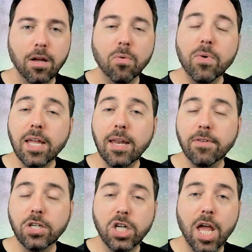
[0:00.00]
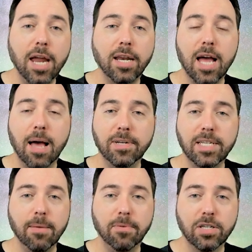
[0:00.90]
We can even chain common
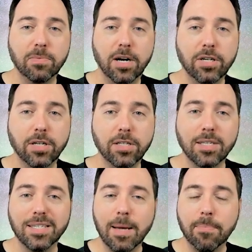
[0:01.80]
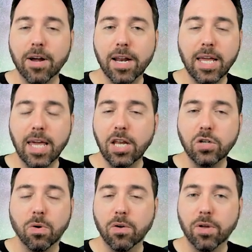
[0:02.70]
table expressions, separating
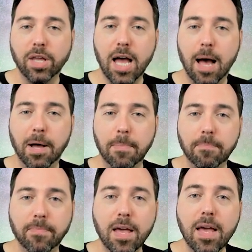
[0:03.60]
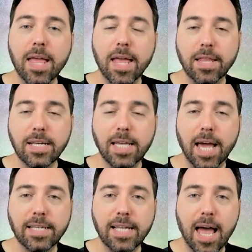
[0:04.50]
each one with a comma. In this
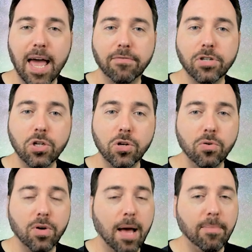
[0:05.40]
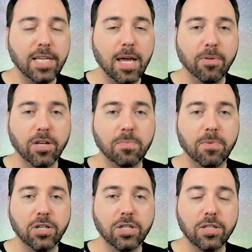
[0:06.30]
case, I have 2 common table
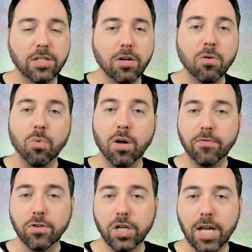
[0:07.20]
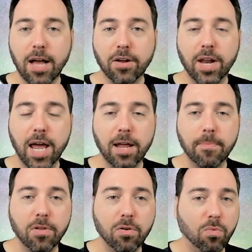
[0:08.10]
expressions, one for Chicago
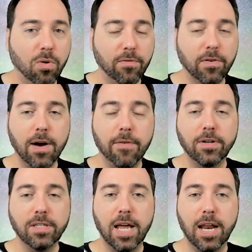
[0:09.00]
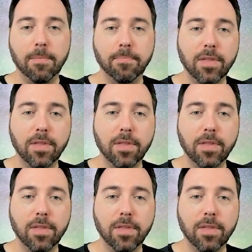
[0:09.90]
data, one for reference data.